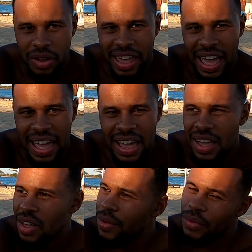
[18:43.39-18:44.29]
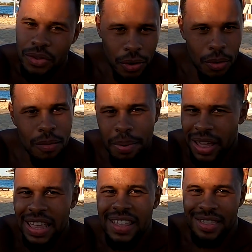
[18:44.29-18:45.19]
Okay, don't
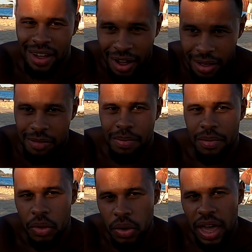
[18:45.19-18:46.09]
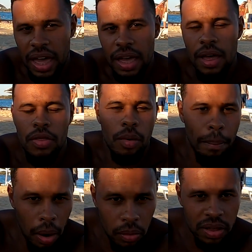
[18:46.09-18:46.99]
buy into the hype. Okay,
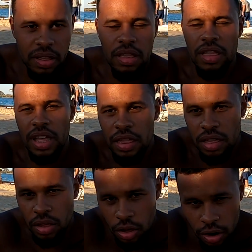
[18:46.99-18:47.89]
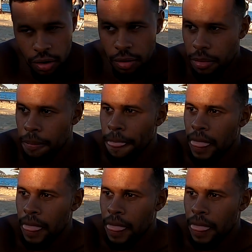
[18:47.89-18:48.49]
the Balkans, Eastern Europe,